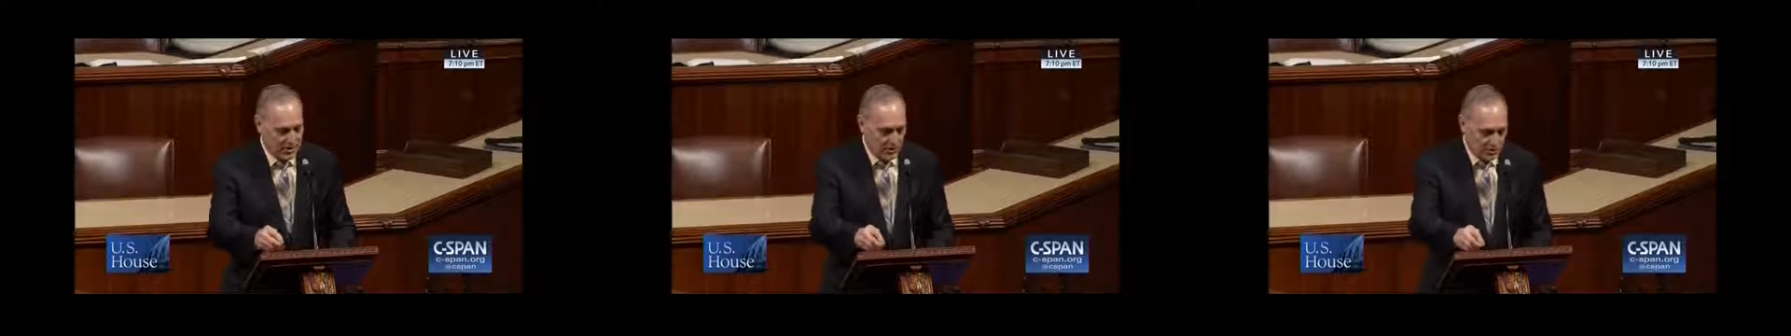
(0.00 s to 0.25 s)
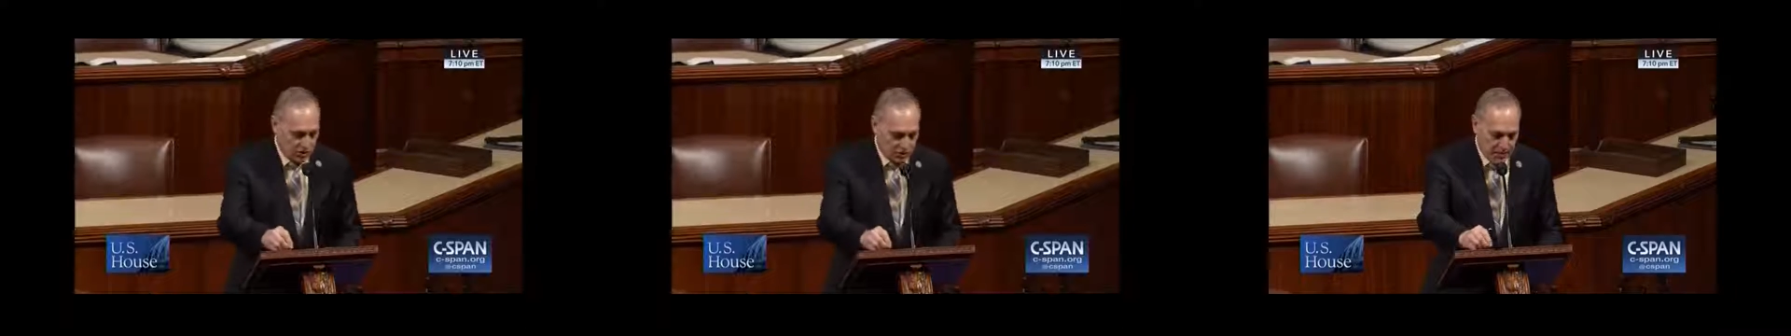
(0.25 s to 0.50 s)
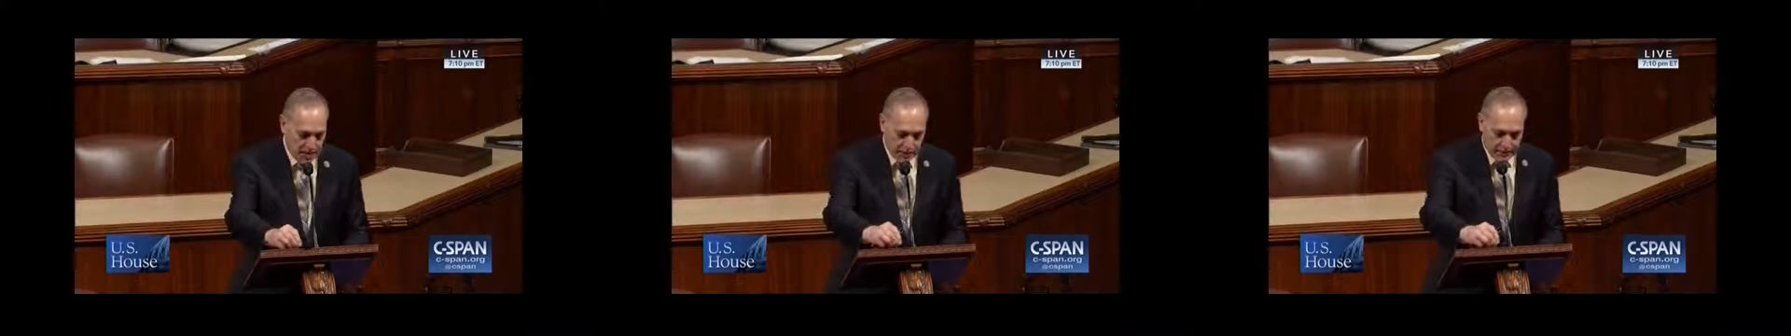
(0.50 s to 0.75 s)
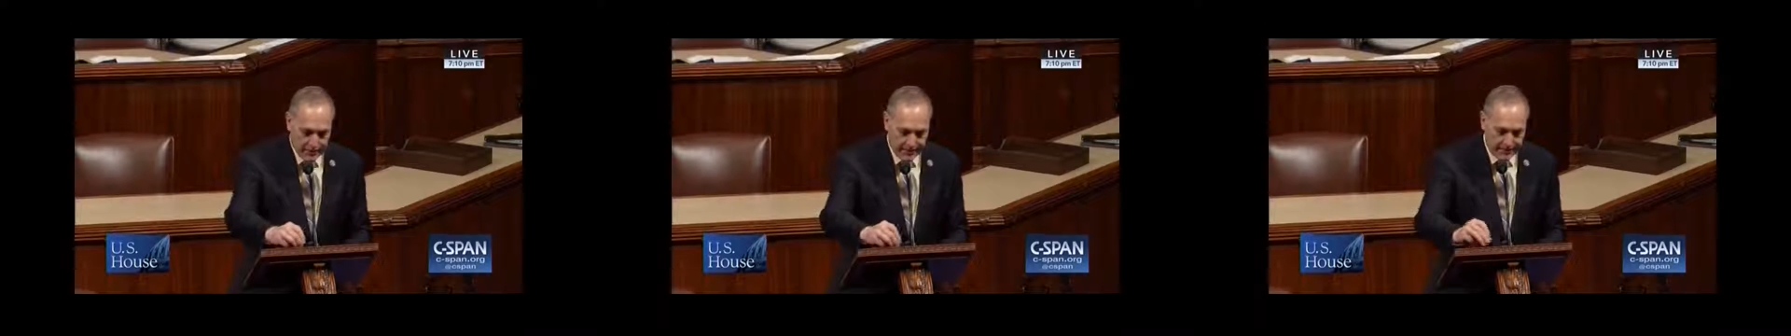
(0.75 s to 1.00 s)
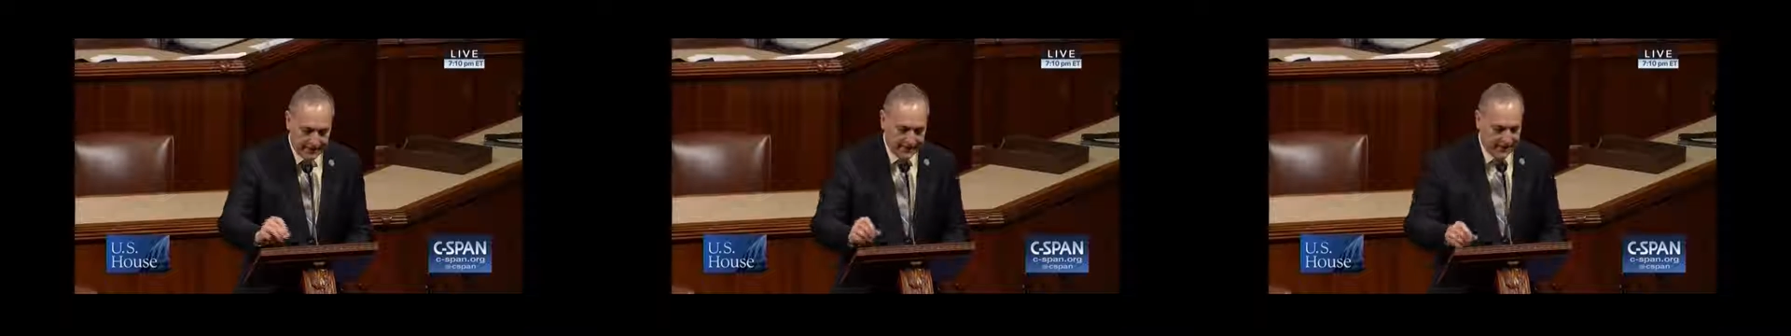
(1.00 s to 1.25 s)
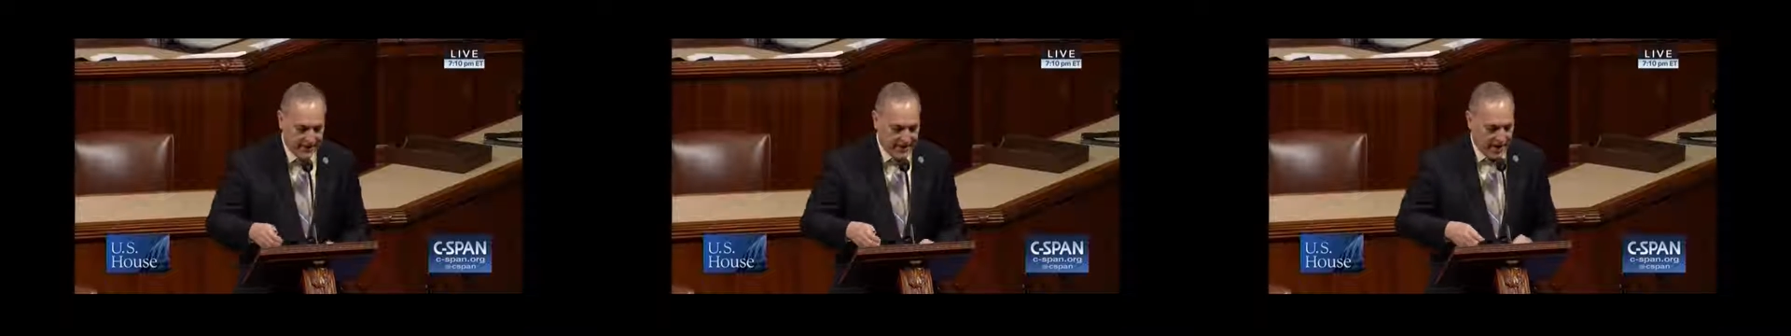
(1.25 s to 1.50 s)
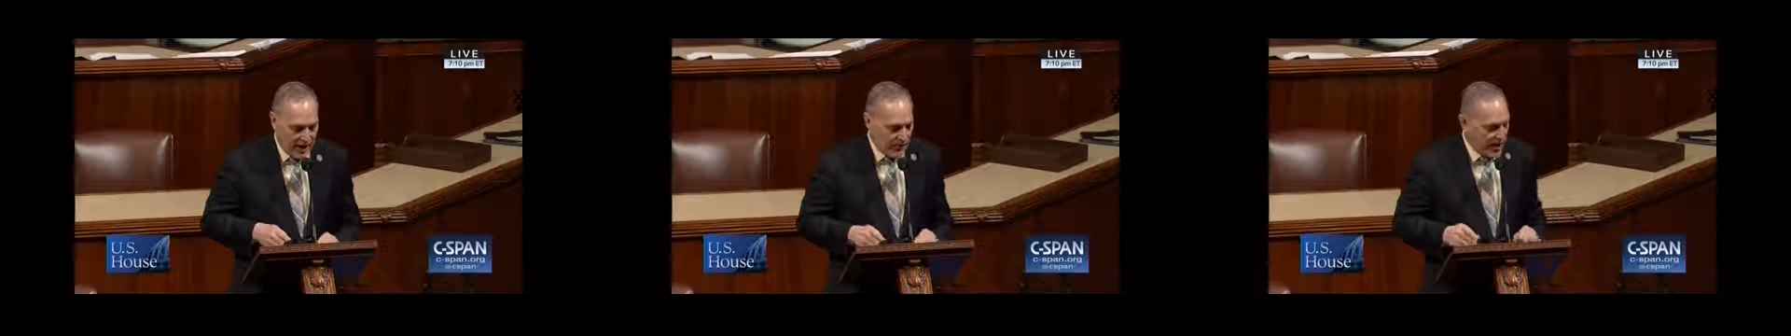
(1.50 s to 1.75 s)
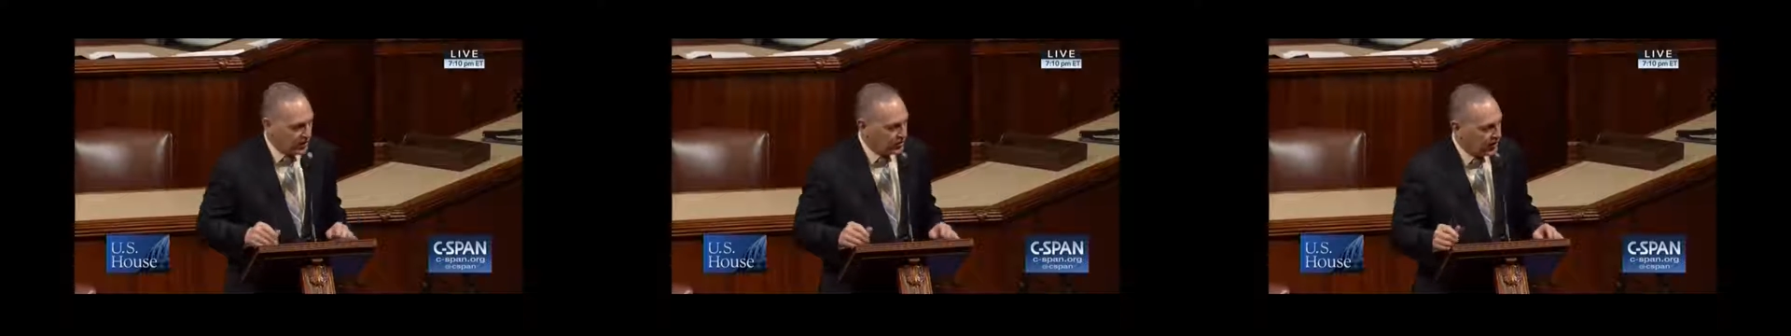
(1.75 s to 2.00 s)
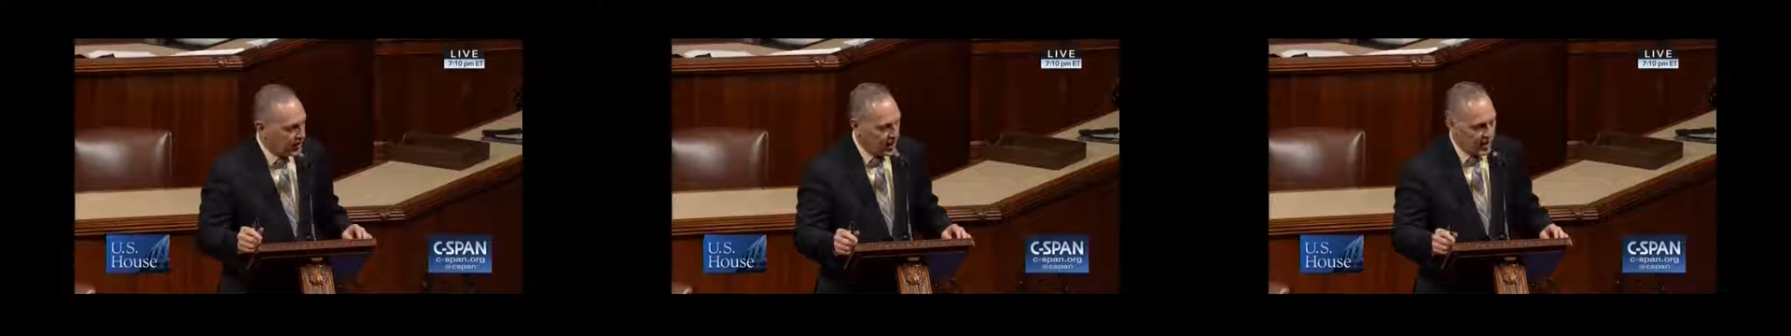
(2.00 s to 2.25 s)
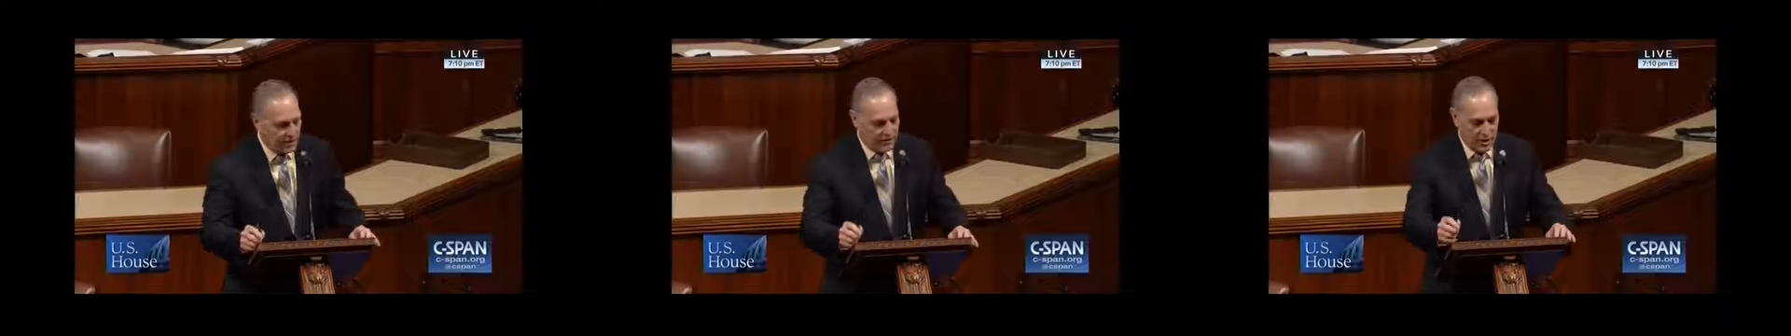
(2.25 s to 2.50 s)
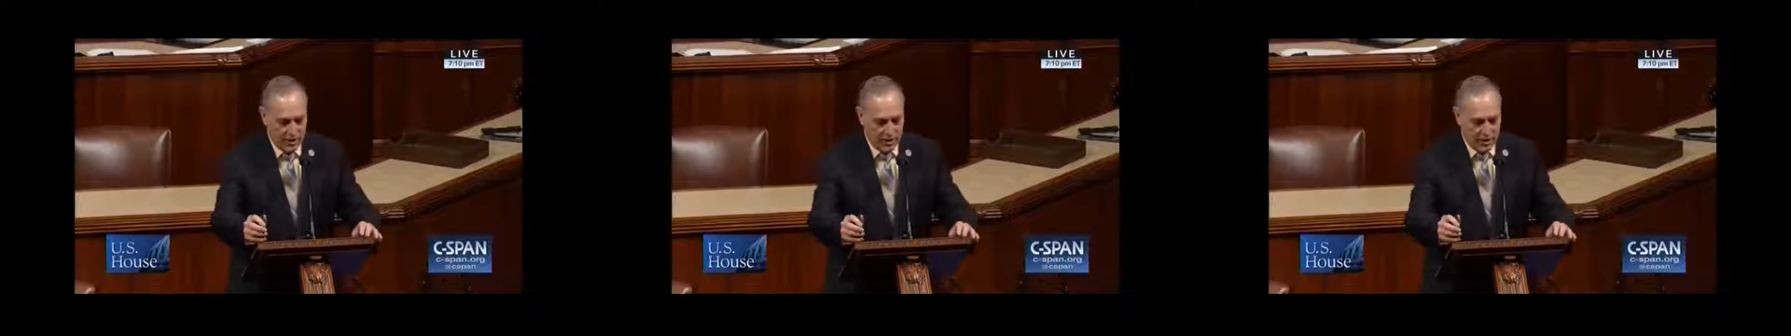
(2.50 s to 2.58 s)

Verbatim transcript: Mr. Speaker, I rise today to